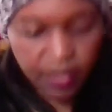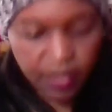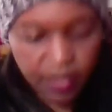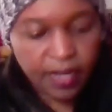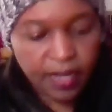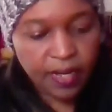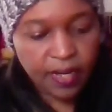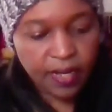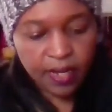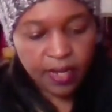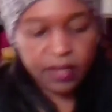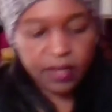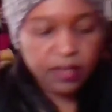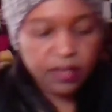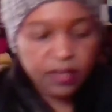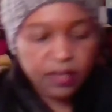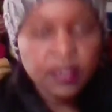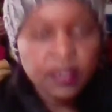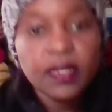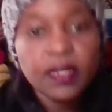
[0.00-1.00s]

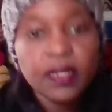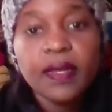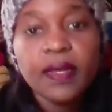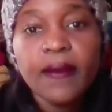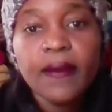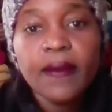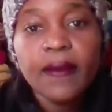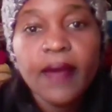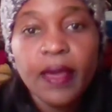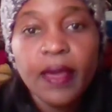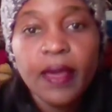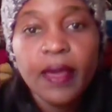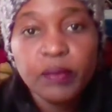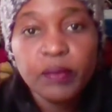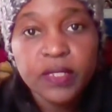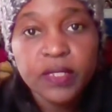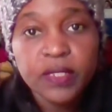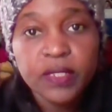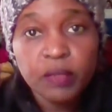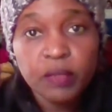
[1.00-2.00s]
And I'm
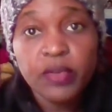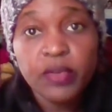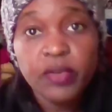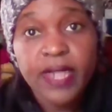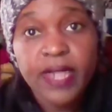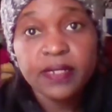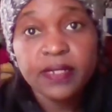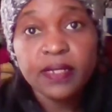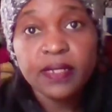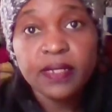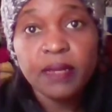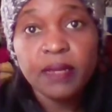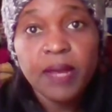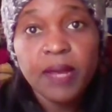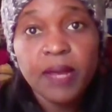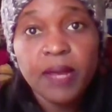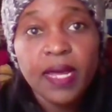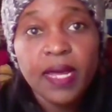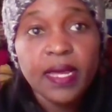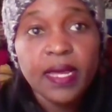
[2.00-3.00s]
still practicing
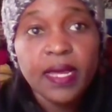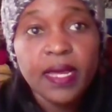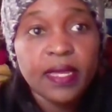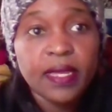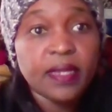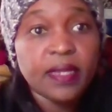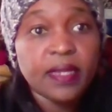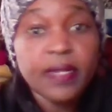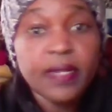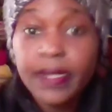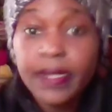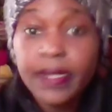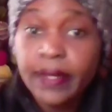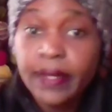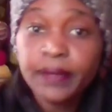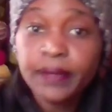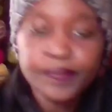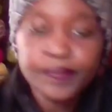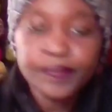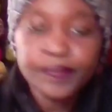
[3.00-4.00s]
my knitting.